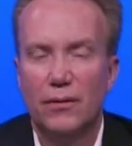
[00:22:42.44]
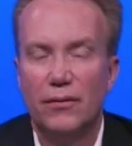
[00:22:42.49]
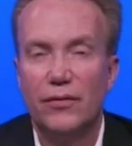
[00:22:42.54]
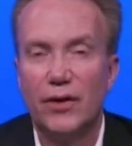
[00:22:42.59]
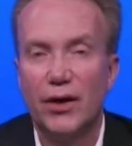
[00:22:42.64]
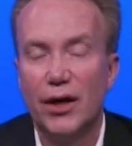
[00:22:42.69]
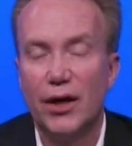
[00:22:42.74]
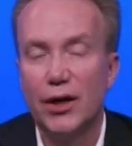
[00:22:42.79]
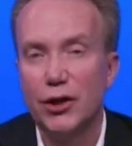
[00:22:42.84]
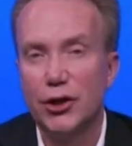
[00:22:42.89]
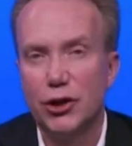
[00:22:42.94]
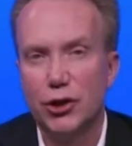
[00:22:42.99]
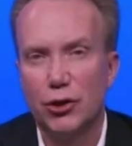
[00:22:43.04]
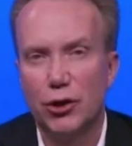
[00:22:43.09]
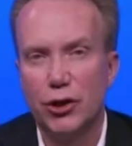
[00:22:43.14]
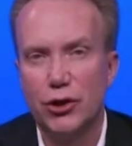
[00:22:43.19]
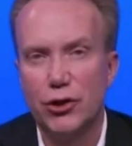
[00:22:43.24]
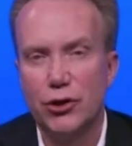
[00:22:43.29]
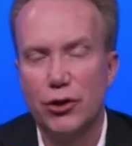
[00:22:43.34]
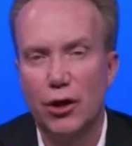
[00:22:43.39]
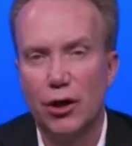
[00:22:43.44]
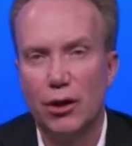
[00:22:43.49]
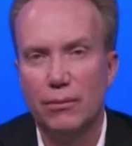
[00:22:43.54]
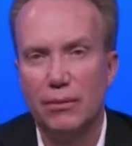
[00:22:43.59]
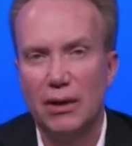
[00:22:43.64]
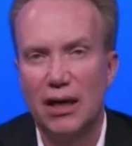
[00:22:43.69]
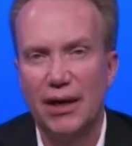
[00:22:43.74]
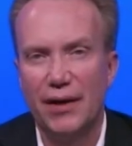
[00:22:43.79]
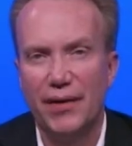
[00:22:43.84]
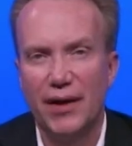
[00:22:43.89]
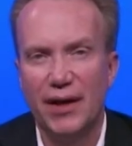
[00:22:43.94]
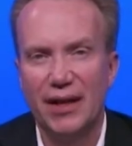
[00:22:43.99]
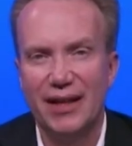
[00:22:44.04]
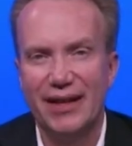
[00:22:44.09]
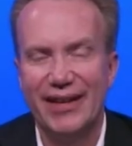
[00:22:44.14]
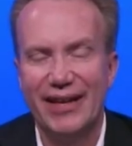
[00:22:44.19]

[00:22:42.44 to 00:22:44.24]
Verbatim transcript: Very short term, I think